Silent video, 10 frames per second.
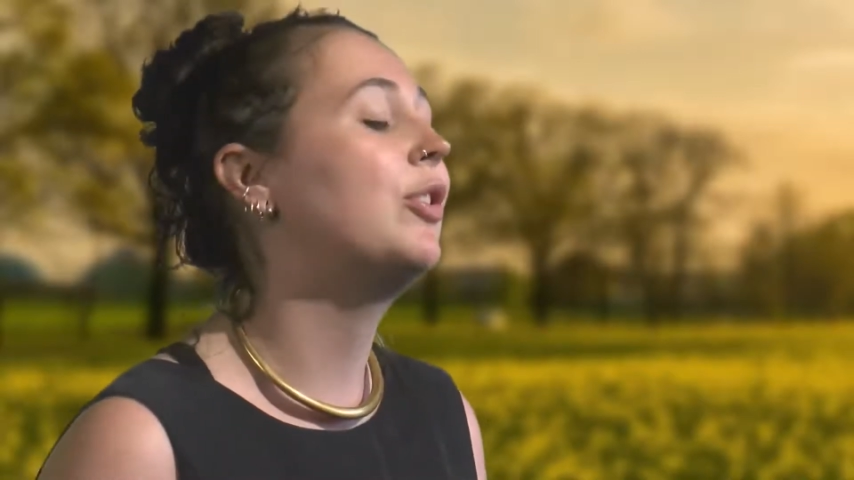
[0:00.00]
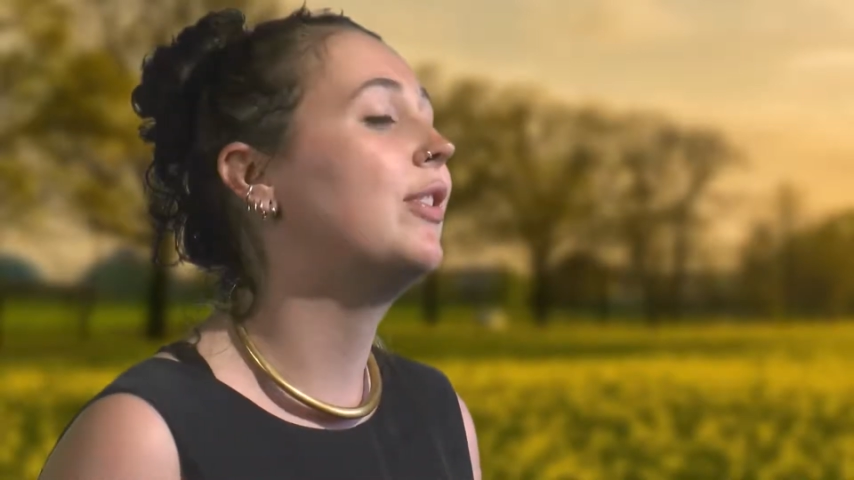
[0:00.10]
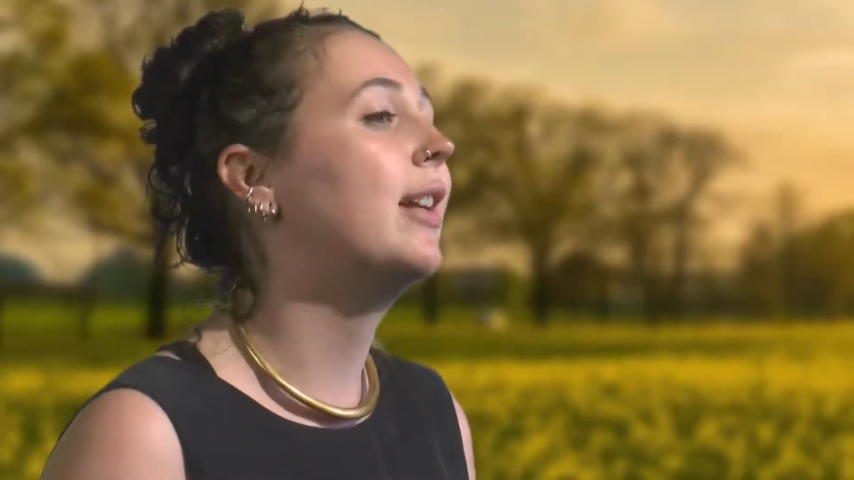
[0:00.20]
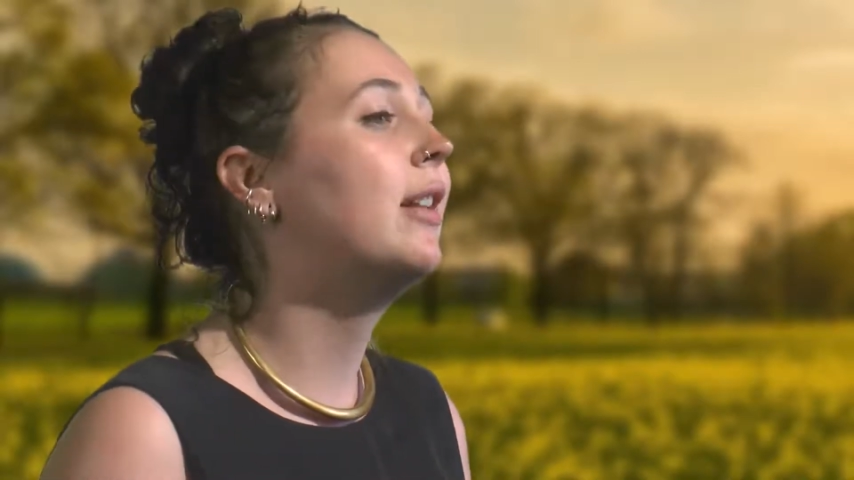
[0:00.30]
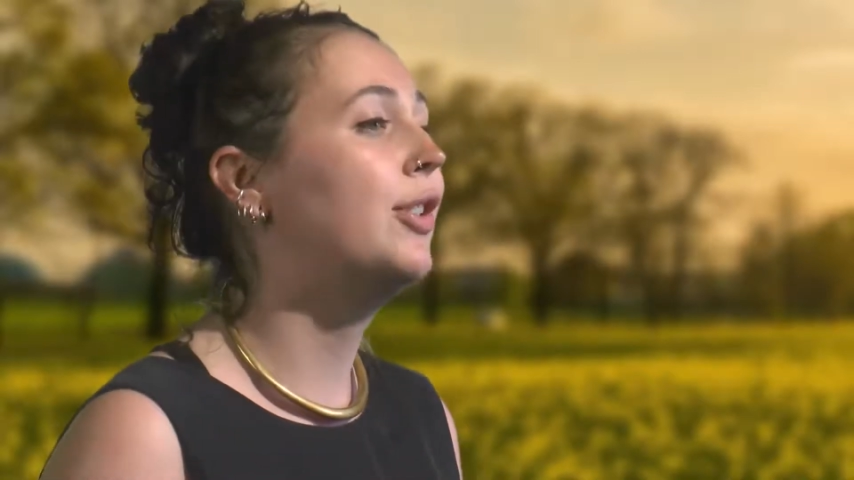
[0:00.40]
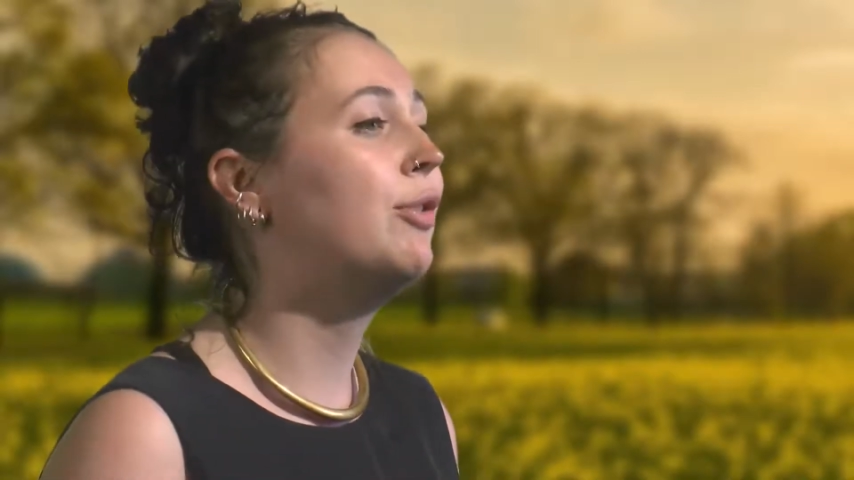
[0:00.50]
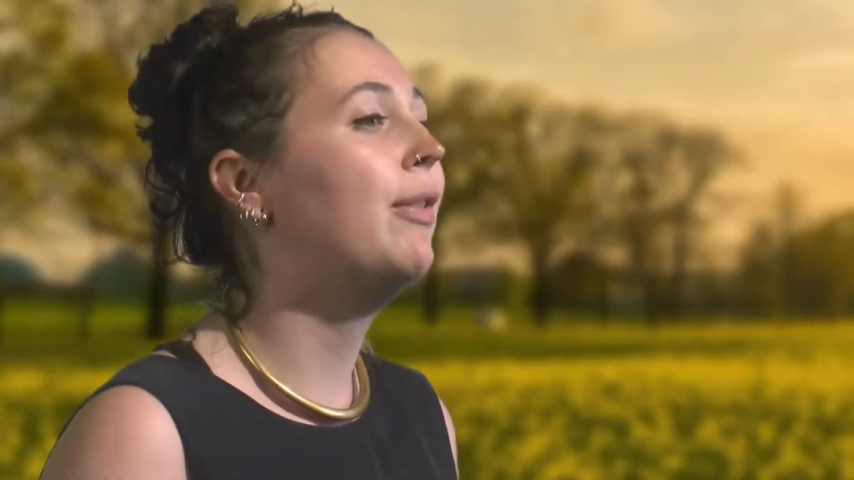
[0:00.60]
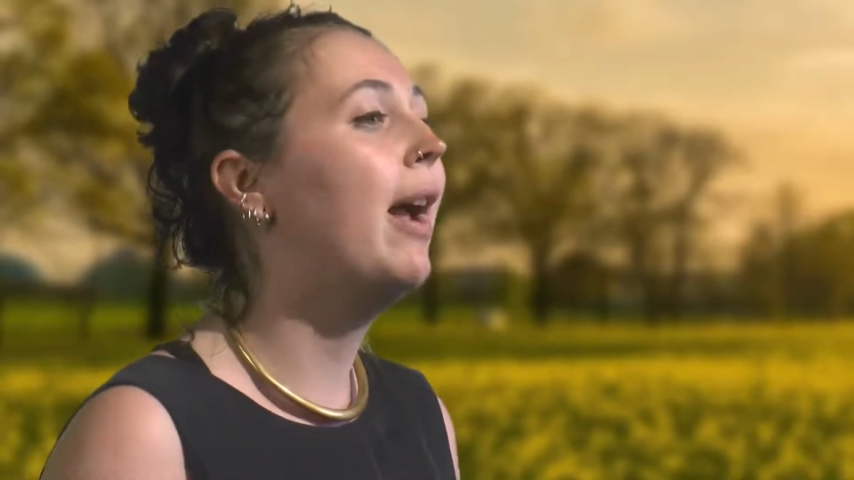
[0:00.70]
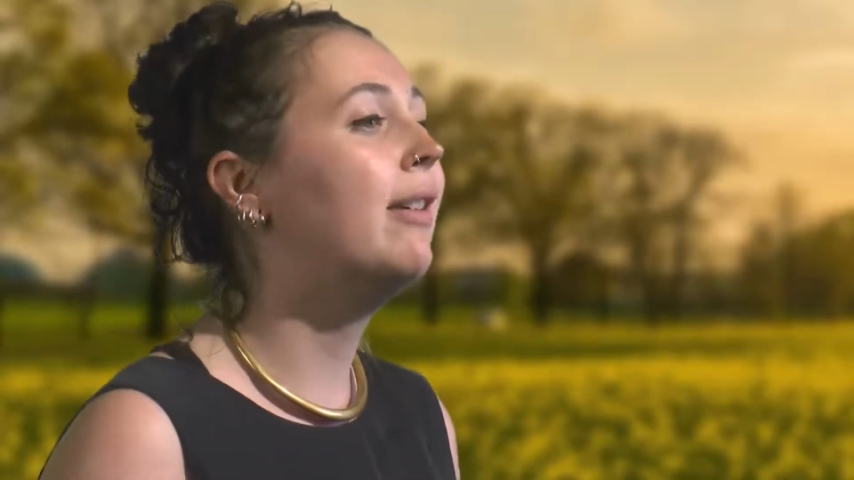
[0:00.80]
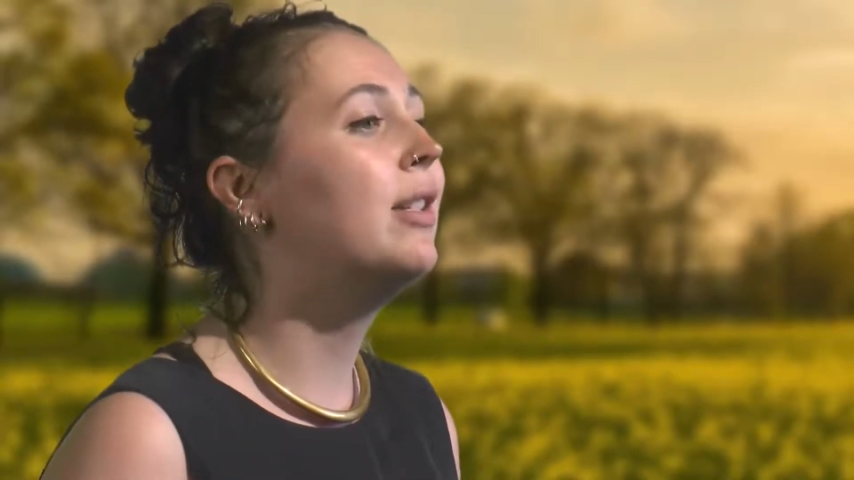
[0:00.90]
which is a cluster
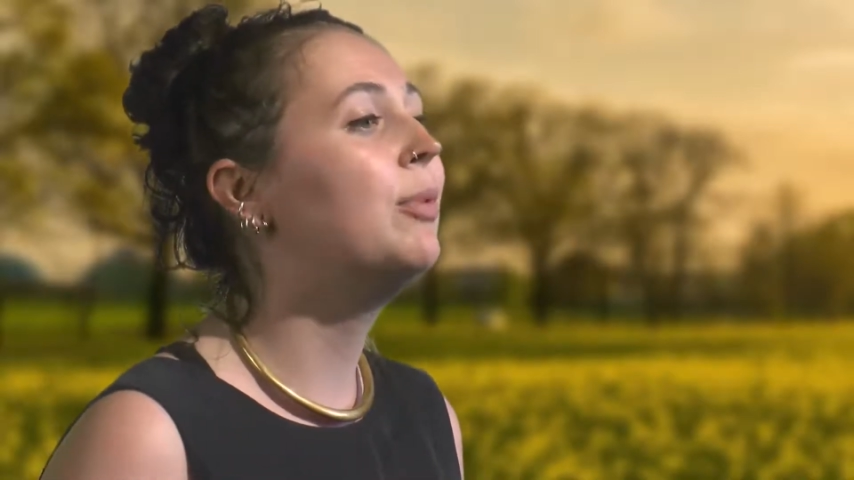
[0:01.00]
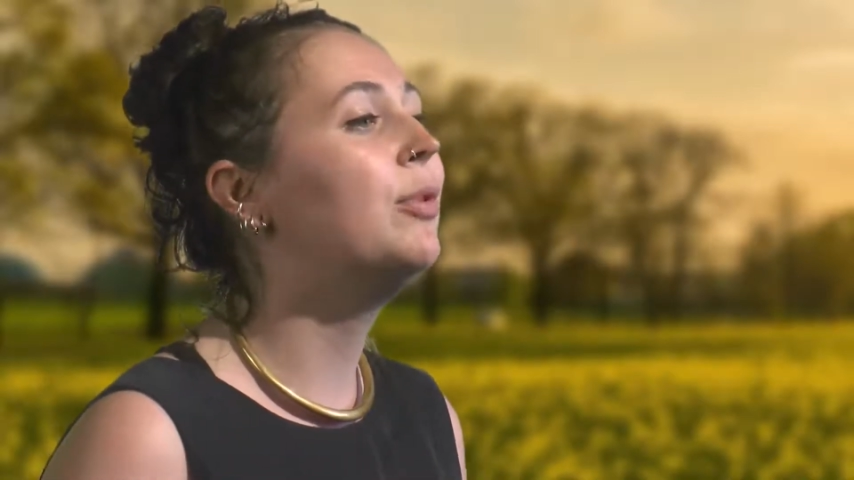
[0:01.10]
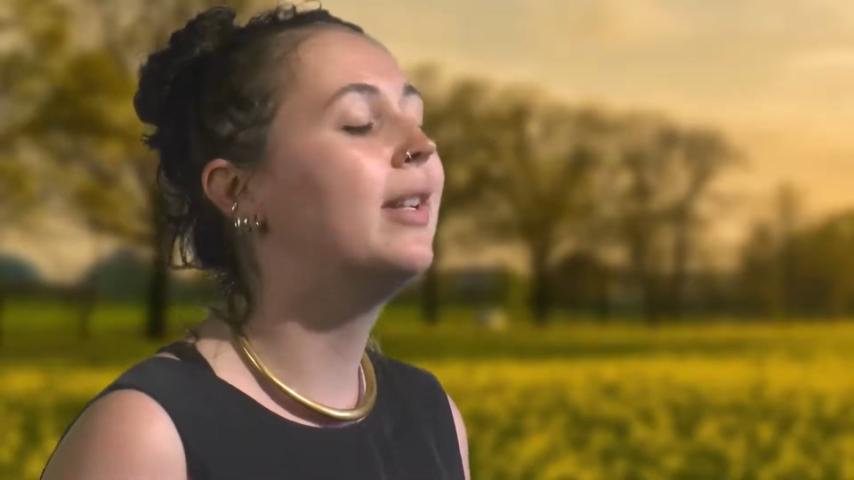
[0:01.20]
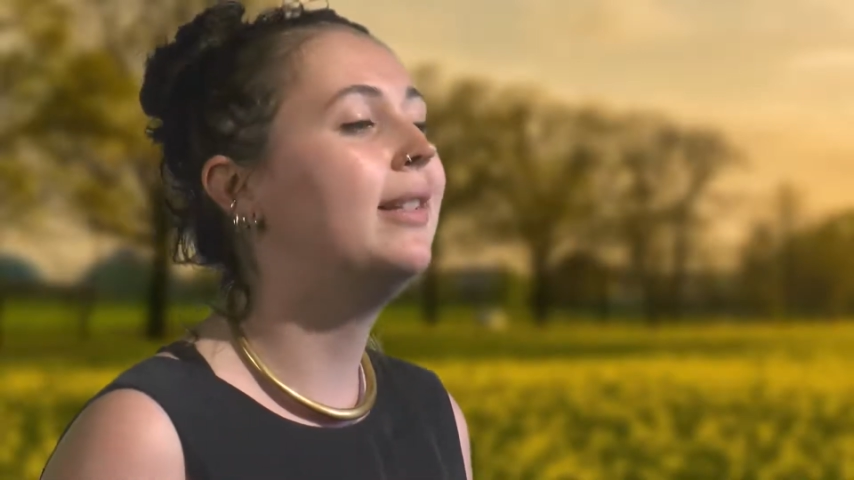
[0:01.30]
of heritable